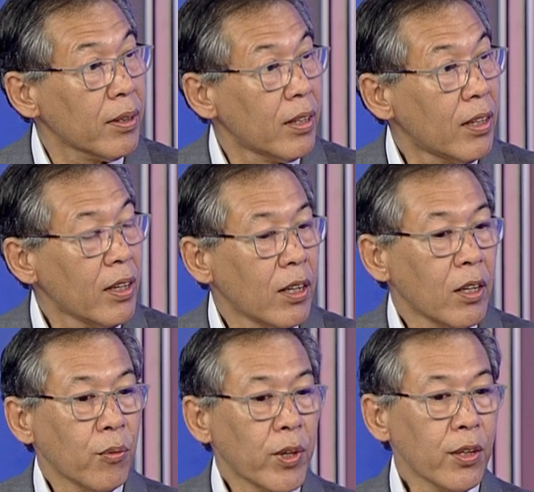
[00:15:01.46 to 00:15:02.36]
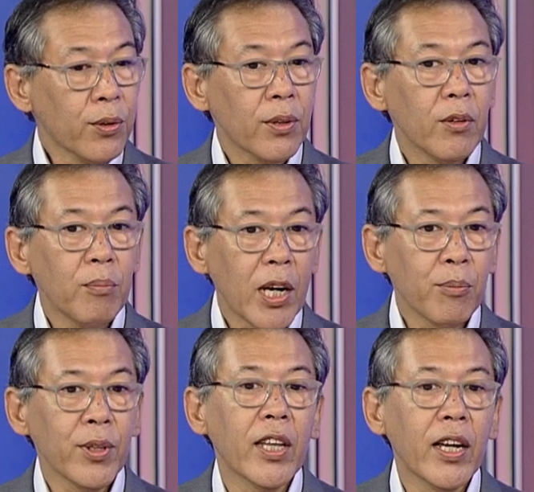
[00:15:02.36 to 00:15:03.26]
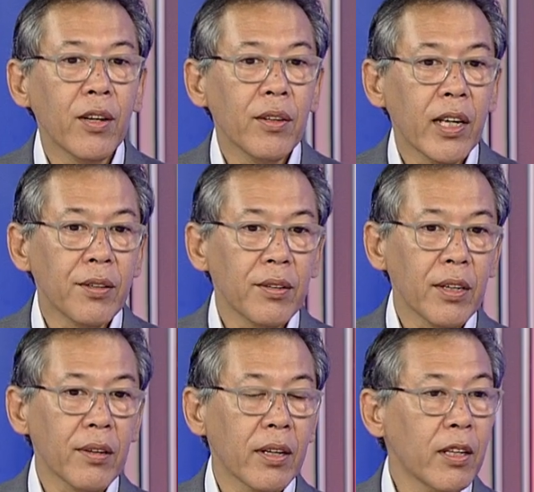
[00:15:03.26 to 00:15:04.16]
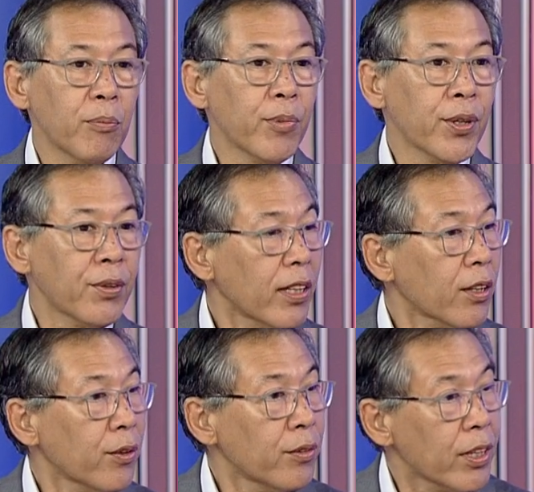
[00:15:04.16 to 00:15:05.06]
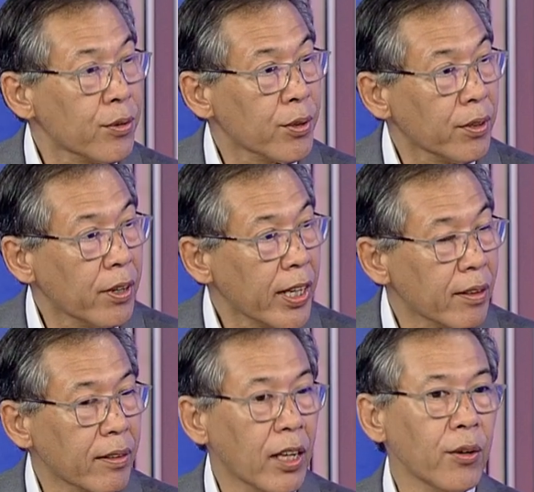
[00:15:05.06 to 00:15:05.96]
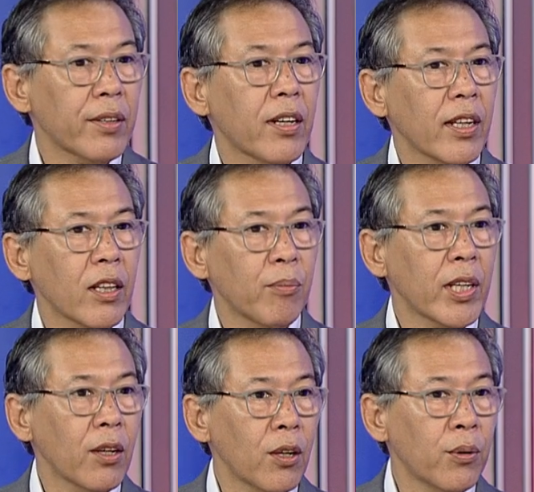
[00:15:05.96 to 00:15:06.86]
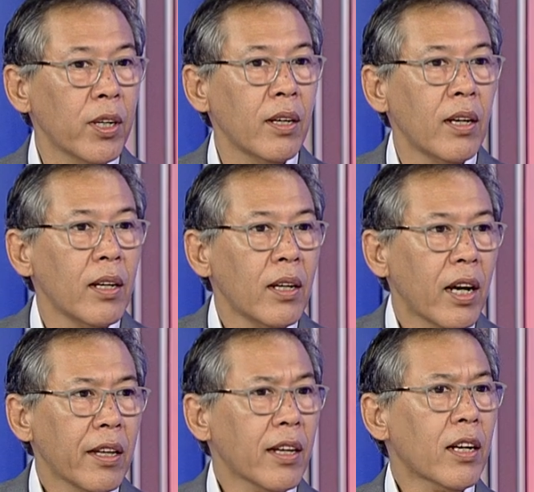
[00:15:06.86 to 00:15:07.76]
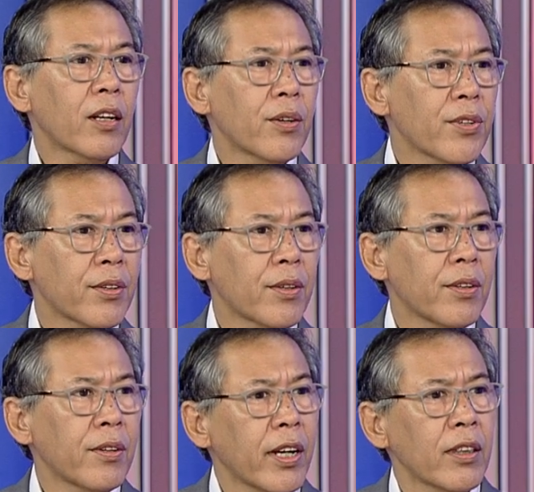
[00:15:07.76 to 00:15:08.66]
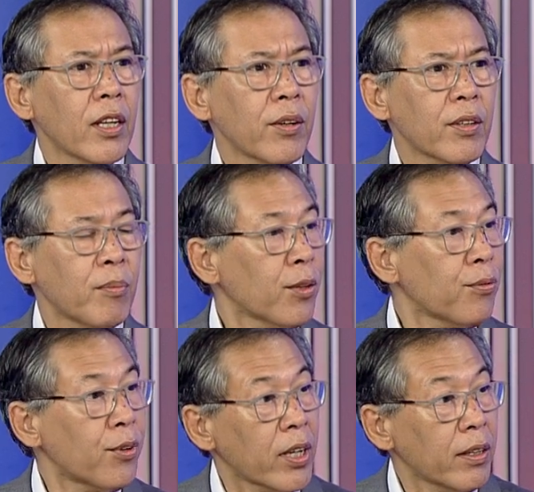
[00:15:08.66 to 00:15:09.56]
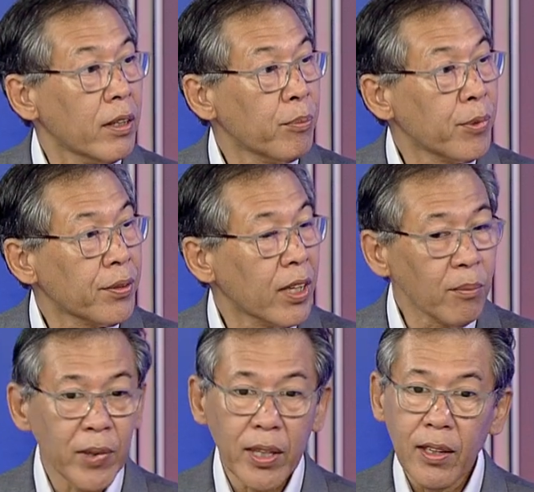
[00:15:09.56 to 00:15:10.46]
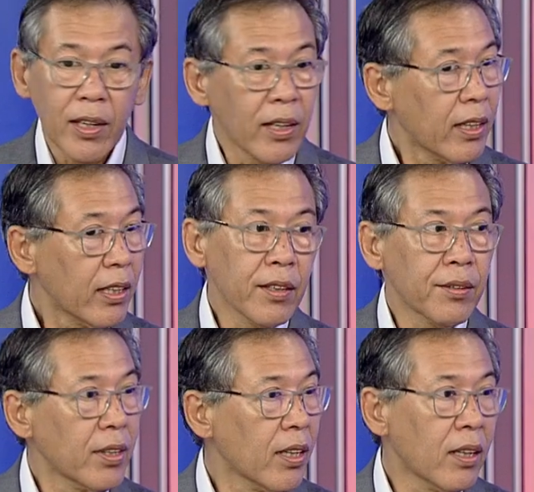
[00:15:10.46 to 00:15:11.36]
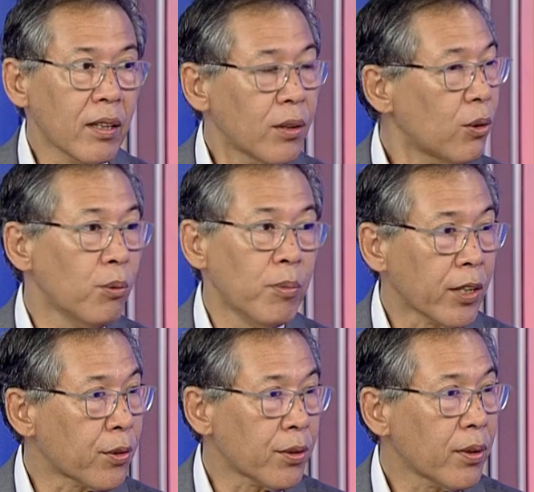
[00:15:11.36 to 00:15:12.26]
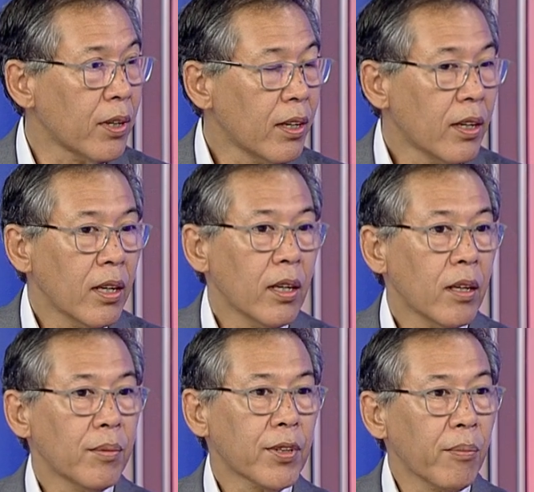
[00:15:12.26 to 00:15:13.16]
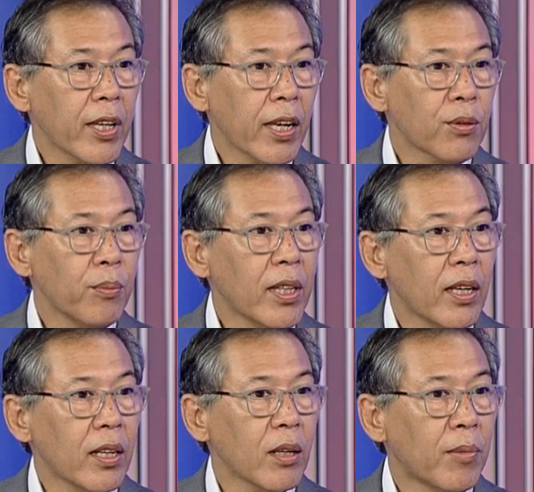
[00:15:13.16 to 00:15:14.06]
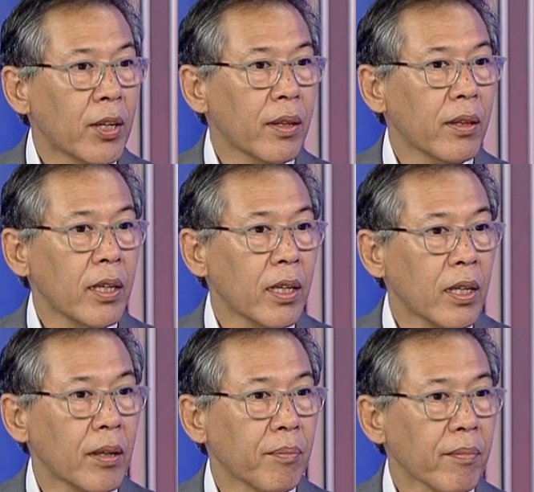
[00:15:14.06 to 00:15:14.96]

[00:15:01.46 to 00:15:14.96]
Mm-hmm. We used, umabot tayo ng six hundred percent congestion rate. Now it's a little bit lower. I think our congestion rate now is about four hundred percent, but that is still too much. Uh, something has to be done about the